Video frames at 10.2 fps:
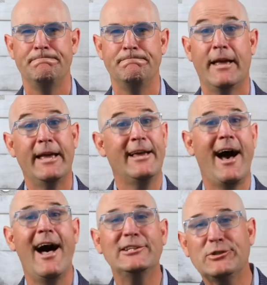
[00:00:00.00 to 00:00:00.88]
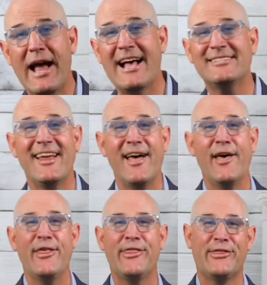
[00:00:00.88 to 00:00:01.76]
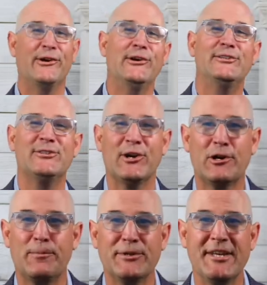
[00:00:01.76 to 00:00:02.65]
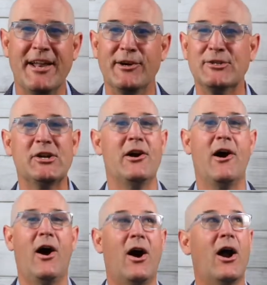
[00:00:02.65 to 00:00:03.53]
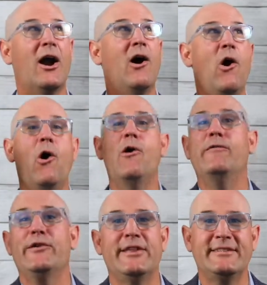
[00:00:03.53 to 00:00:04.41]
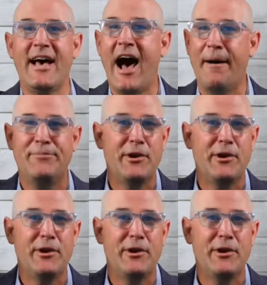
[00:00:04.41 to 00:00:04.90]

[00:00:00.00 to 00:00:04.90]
In contrast, third circle presenters are over the top, they're